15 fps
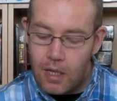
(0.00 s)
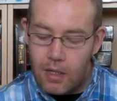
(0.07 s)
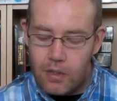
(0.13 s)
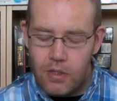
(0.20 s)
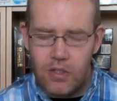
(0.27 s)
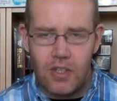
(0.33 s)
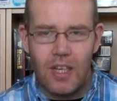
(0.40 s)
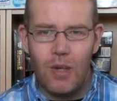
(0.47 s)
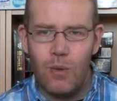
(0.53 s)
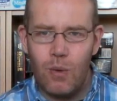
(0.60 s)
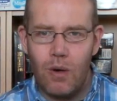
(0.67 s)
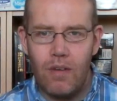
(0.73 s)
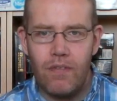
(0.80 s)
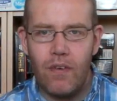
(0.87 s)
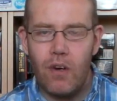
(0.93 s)
The sequel
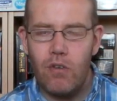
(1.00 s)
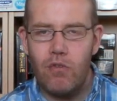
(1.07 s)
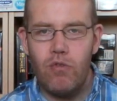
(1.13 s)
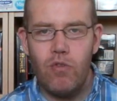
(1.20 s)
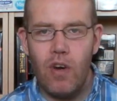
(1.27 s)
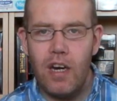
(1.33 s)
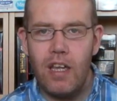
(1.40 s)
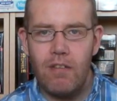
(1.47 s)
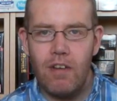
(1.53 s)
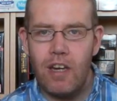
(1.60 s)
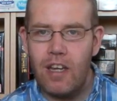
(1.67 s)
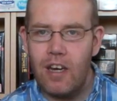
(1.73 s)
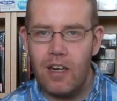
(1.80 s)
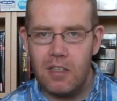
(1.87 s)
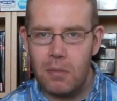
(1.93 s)
I find really, really
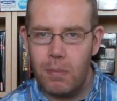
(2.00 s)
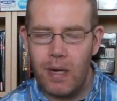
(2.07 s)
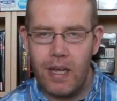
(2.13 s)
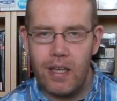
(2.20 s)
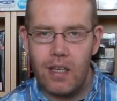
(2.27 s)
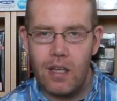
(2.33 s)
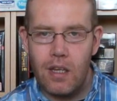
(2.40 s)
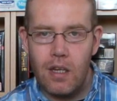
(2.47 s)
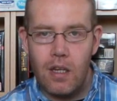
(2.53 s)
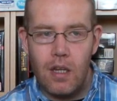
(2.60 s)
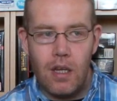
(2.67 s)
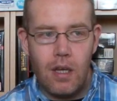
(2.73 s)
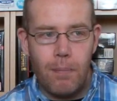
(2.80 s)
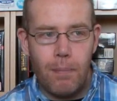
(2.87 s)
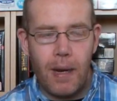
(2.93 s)
hard to play,
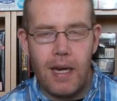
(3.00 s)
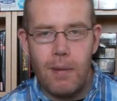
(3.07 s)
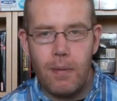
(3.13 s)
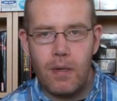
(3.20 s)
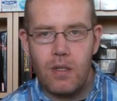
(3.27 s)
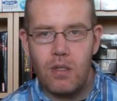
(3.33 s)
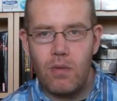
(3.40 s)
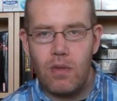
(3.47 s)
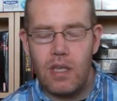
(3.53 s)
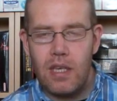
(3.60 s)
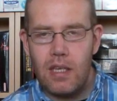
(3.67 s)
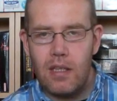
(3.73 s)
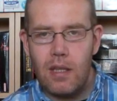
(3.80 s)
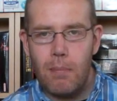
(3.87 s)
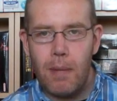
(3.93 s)
mainly because of the
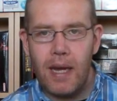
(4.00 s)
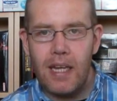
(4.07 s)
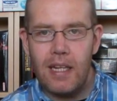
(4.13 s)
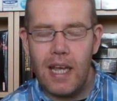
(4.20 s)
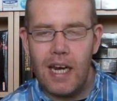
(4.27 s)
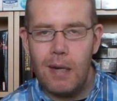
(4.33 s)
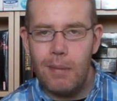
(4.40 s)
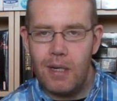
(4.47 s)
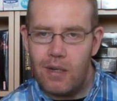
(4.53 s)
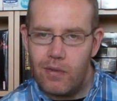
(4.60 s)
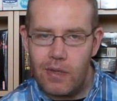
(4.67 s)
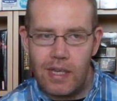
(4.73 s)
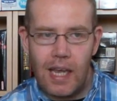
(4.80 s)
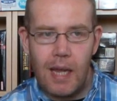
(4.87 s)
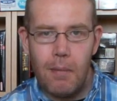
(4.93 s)
main element of the
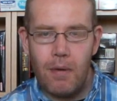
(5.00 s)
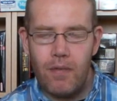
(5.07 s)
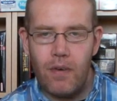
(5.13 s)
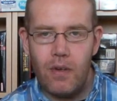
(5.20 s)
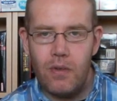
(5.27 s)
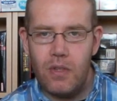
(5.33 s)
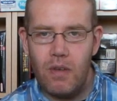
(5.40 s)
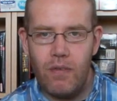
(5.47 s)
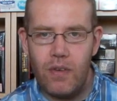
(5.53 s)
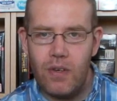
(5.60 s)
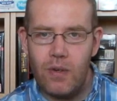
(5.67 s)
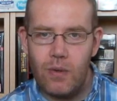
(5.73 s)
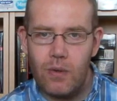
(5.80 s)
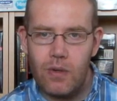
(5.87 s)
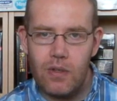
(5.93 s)
game I find
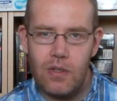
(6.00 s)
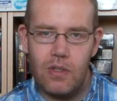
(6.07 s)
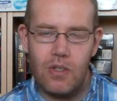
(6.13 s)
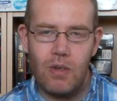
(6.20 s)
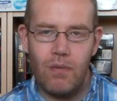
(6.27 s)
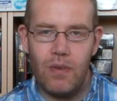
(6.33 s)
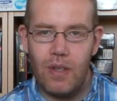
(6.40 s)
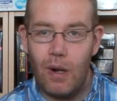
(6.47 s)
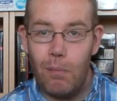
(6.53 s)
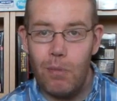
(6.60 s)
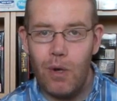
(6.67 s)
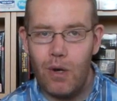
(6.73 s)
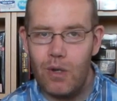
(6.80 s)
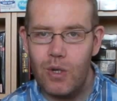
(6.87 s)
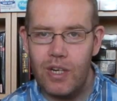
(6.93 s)
difficult, because it's something I'm
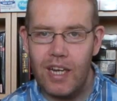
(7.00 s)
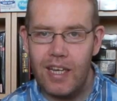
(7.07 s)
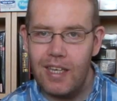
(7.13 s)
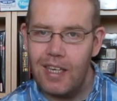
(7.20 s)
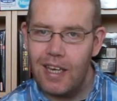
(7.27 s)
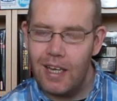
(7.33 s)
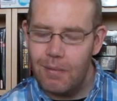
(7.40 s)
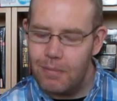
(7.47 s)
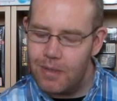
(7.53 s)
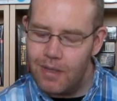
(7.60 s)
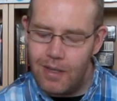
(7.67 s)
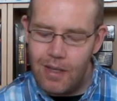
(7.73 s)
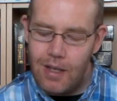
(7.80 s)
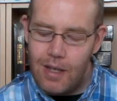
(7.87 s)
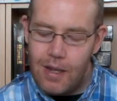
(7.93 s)
not good at in games.
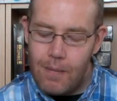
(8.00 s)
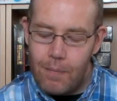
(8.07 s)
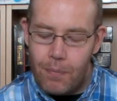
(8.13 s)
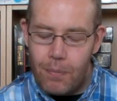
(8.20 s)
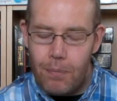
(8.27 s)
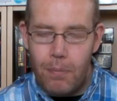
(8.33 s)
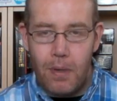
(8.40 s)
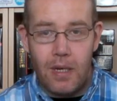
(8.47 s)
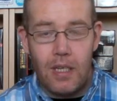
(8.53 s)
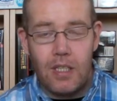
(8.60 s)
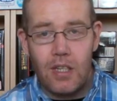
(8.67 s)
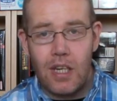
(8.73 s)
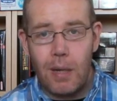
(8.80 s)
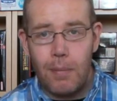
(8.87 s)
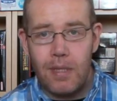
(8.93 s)
But it's a
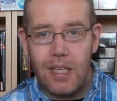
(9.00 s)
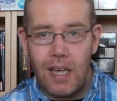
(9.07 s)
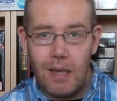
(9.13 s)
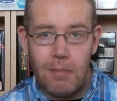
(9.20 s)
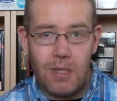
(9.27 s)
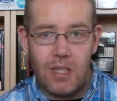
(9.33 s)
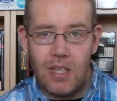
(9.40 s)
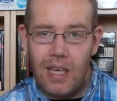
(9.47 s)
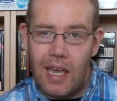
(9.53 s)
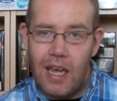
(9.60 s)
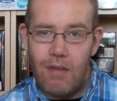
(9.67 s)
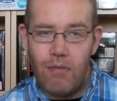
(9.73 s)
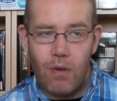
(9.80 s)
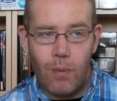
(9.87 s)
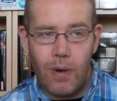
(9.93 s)
common game, you see it
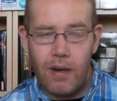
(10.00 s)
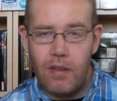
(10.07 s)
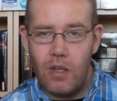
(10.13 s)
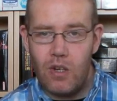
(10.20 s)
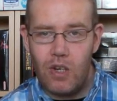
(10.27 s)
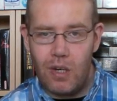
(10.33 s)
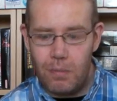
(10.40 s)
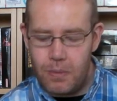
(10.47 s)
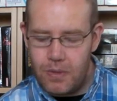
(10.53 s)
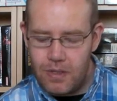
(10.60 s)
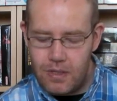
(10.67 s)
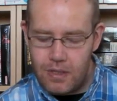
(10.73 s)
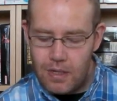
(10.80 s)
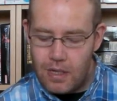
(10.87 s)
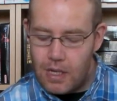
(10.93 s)
everywhere in the
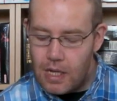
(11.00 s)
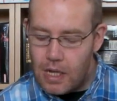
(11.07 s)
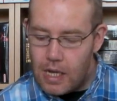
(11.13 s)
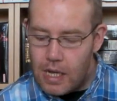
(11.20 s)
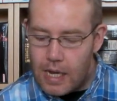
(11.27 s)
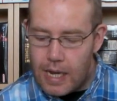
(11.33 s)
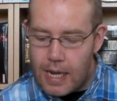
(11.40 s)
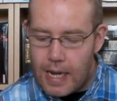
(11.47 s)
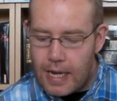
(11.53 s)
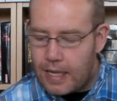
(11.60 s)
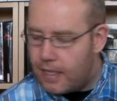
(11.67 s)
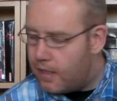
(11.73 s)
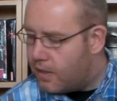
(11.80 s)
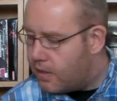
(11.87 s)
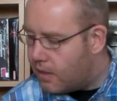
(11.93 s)
shops,
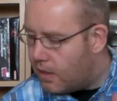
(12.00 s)
and